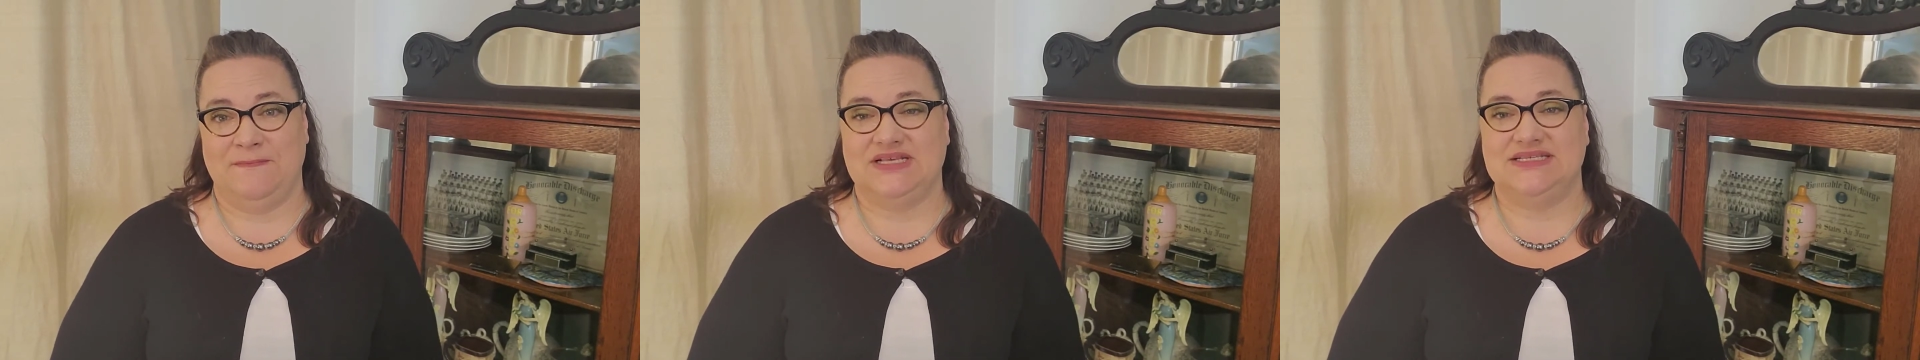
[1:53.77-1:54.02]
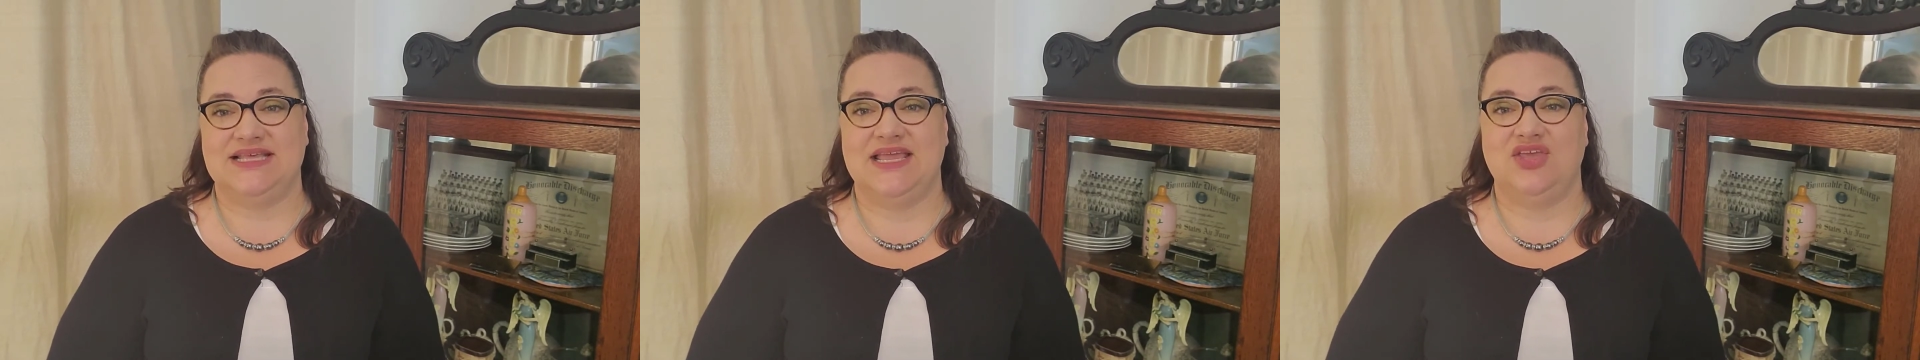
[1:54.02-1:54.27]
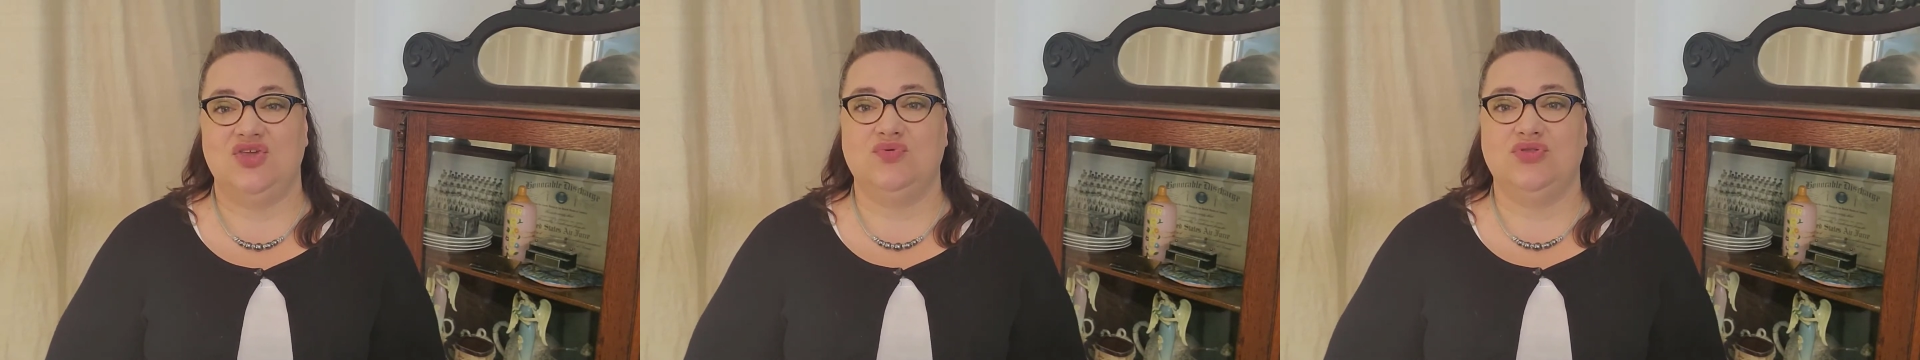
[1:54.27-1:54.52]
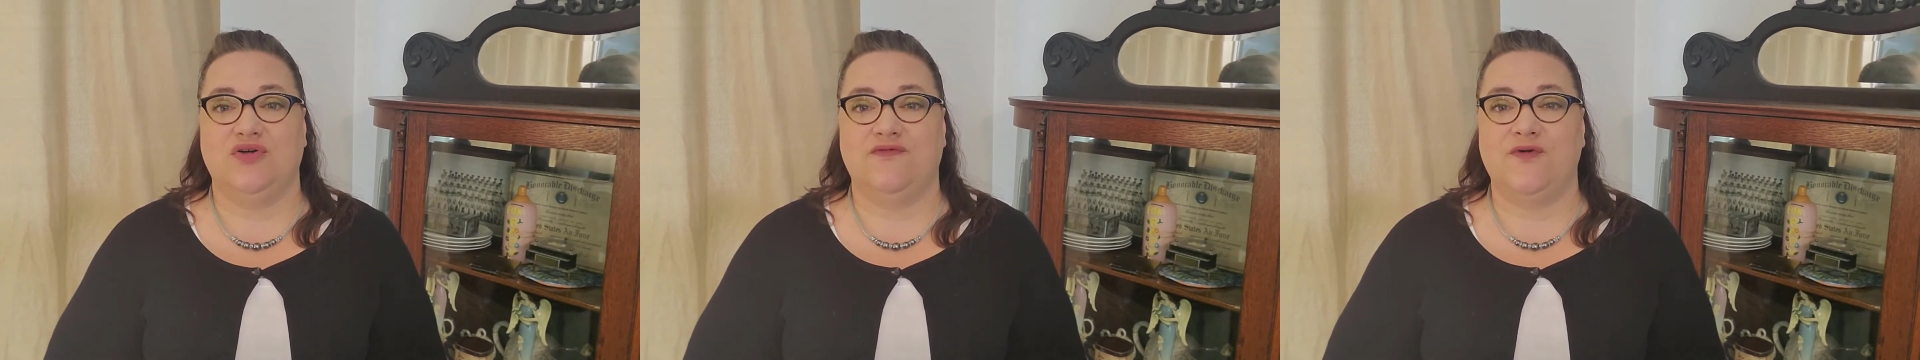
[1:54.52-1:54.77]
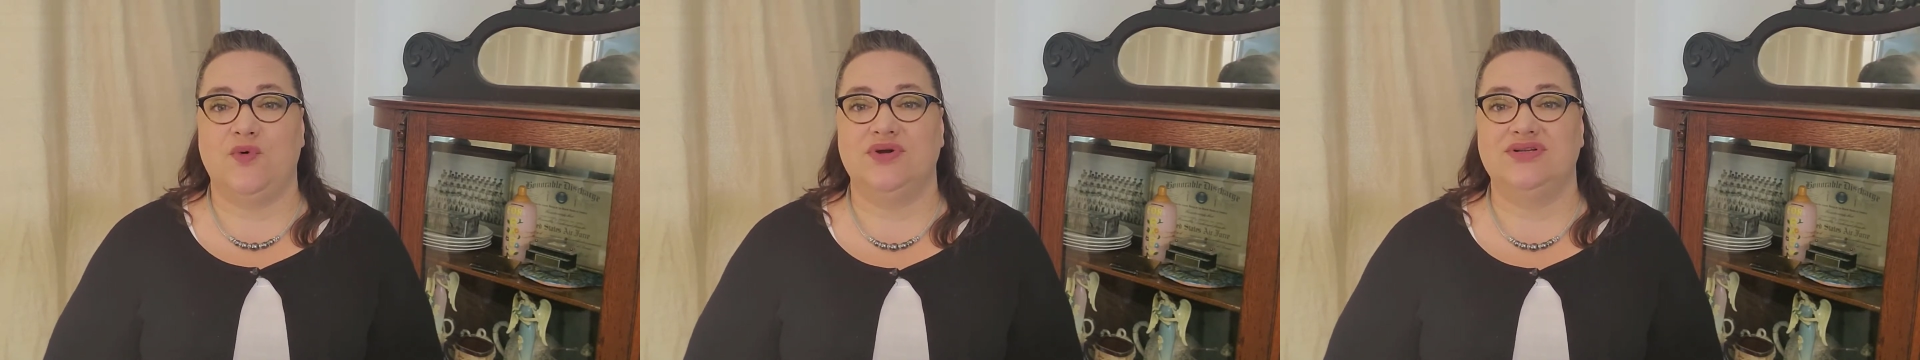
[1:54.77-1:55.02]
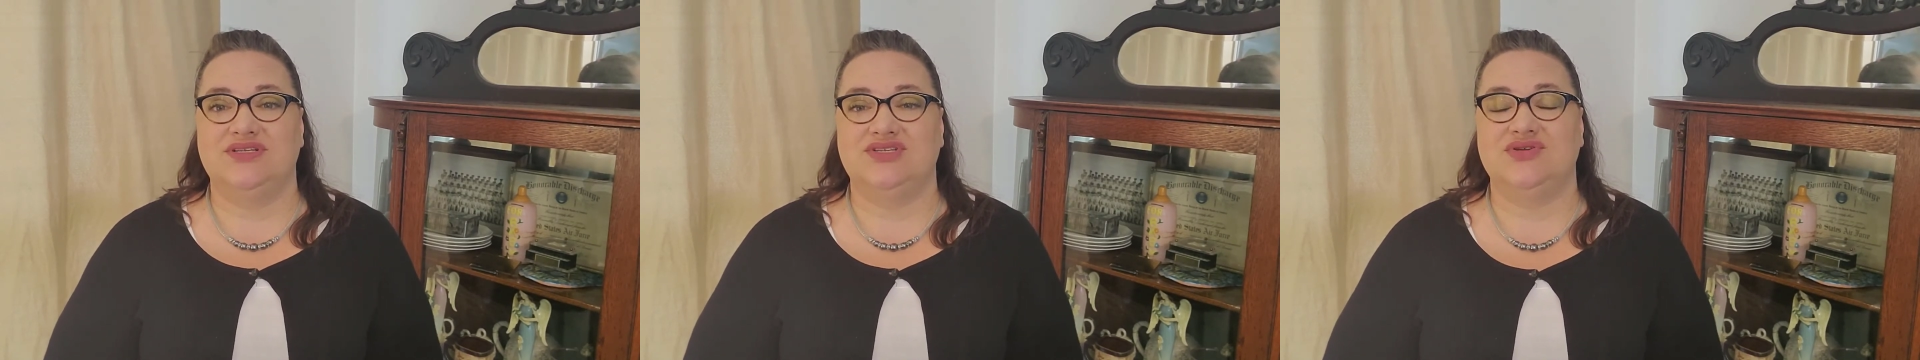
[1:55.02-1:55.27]
saying you look
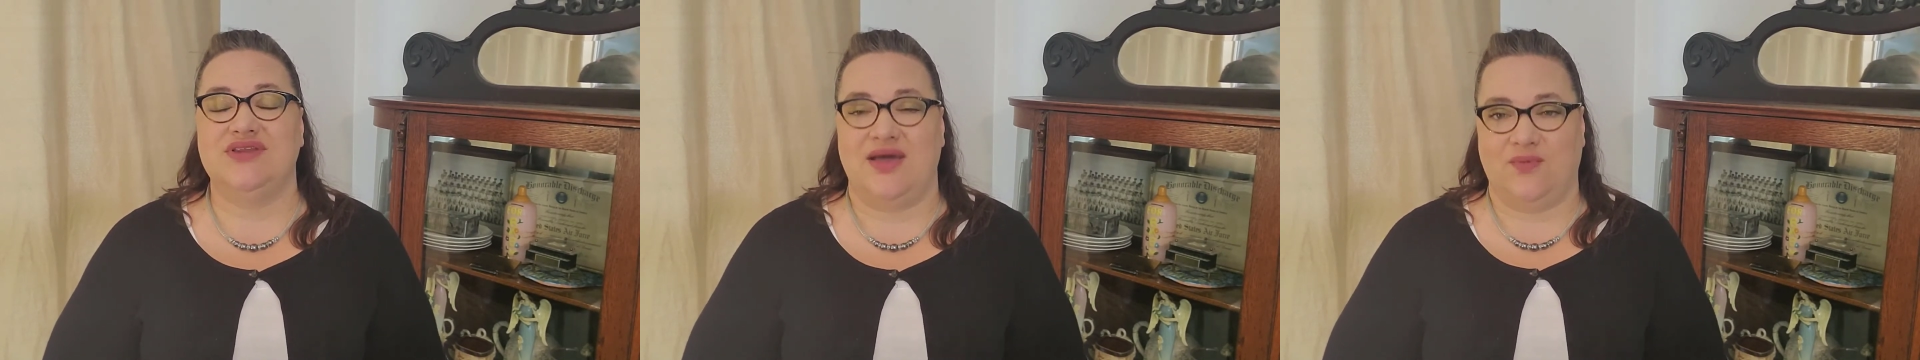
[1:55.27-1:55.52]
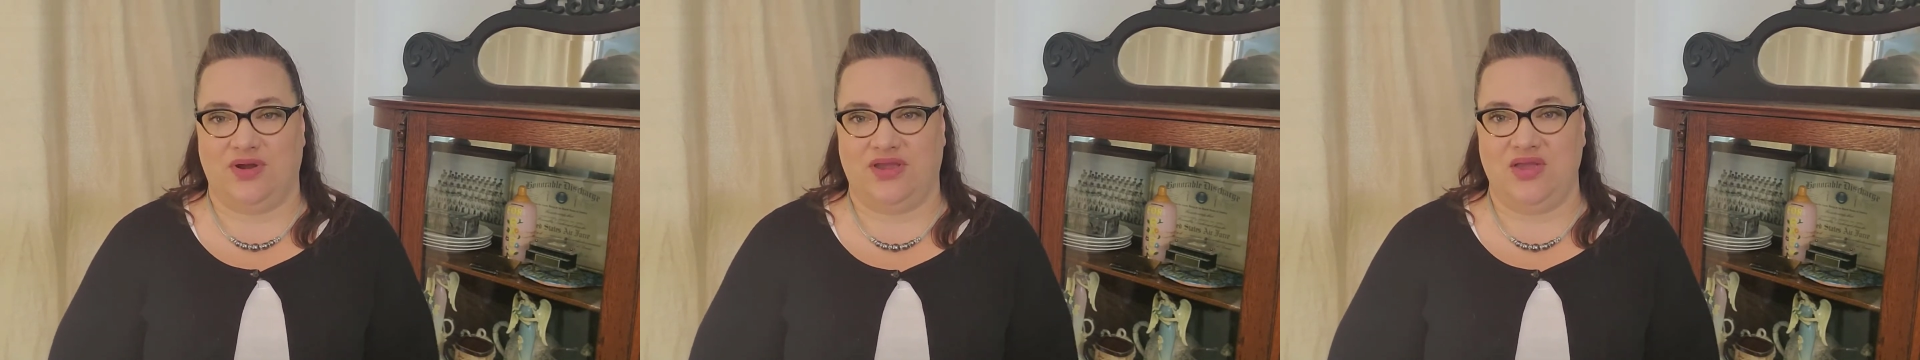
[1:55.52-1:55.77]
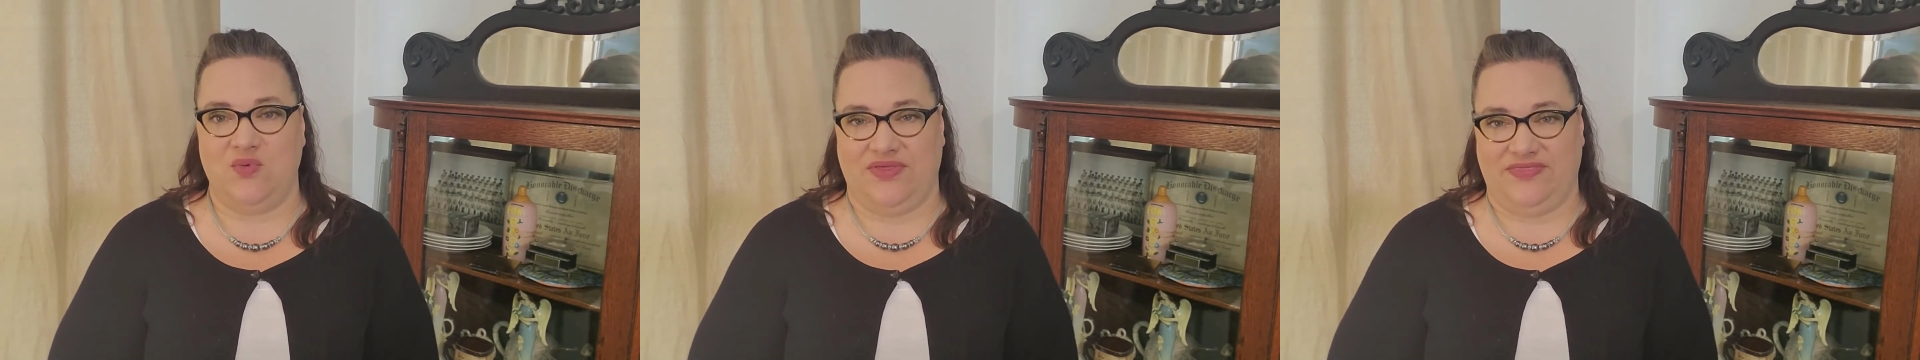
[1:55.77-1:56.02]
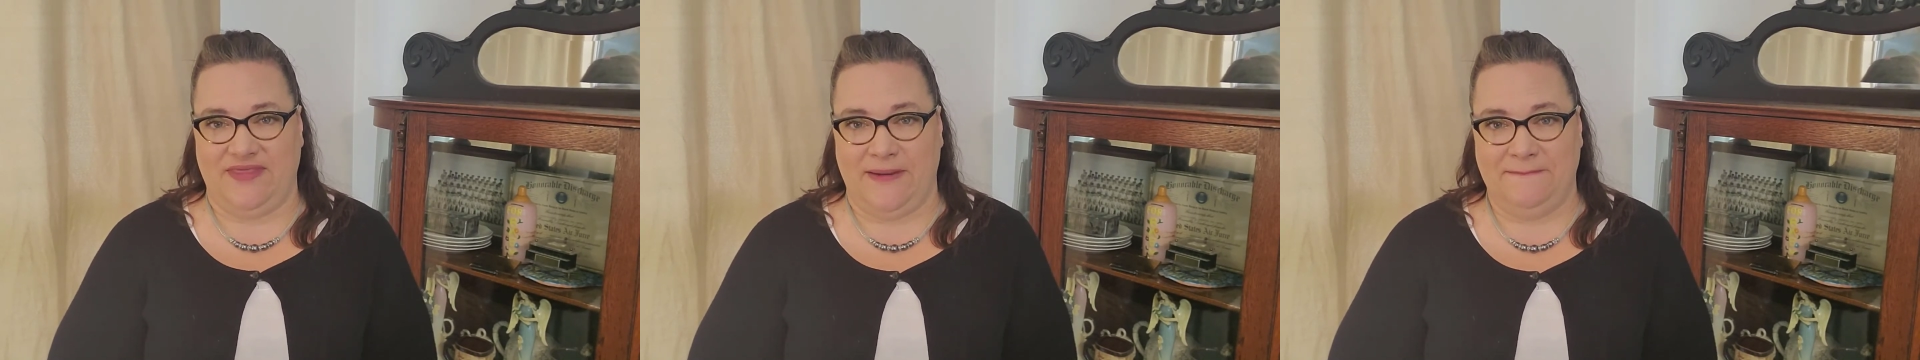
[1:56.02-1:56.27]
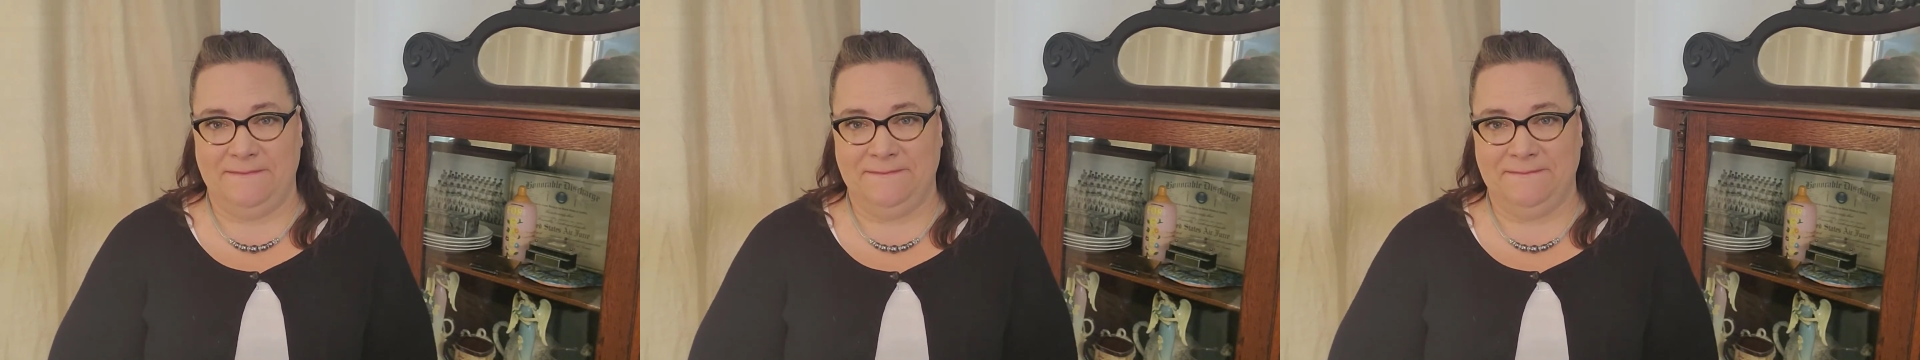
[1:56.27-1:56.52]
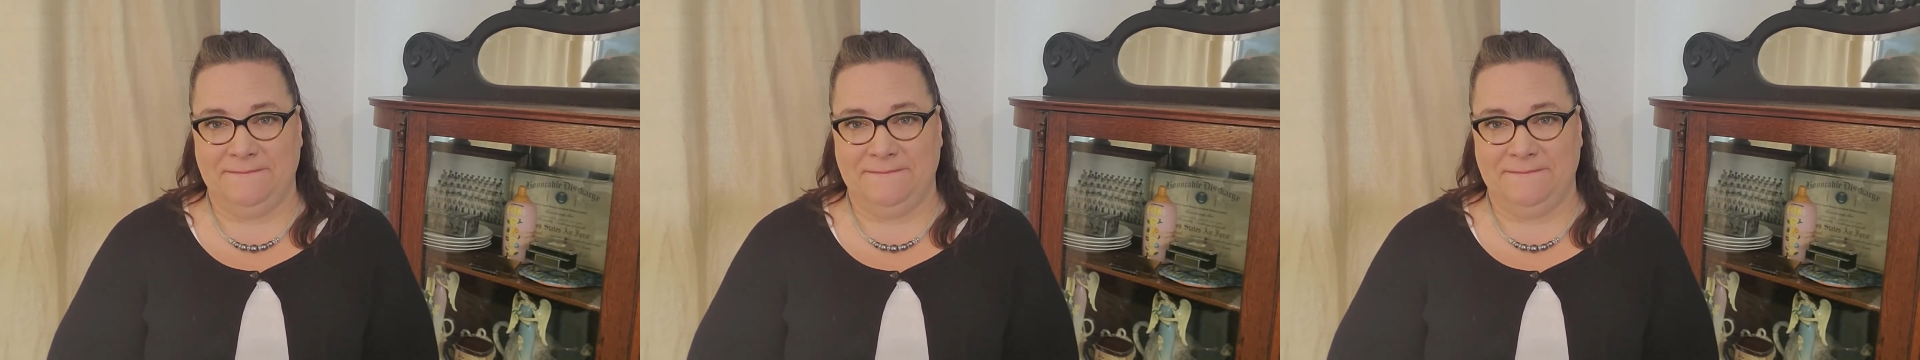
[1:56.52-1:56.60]
forward to networking with them.